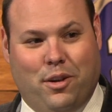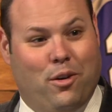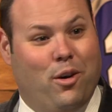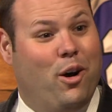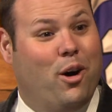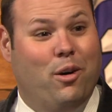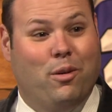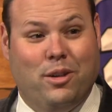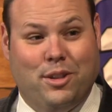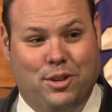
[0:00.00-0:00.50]
You're
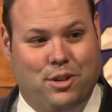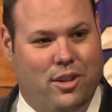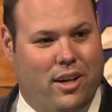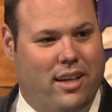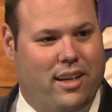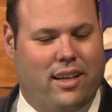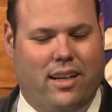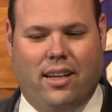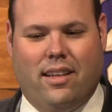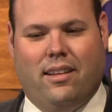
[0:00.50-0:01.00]
always
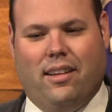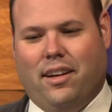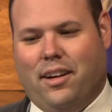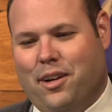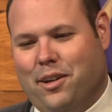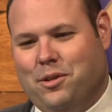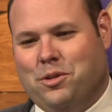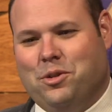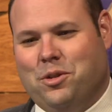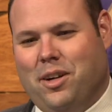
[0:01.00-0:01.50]
trying to get
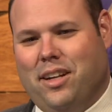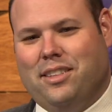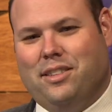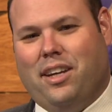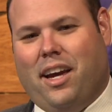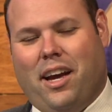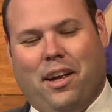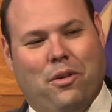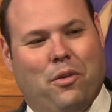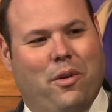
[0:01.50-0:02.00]
there." And so that's
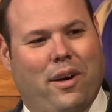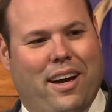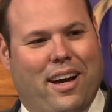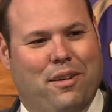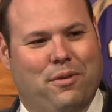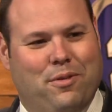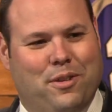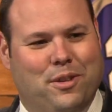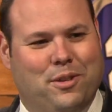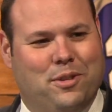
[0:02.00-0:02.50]
kind of the way I
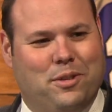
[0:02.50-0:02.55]
feel.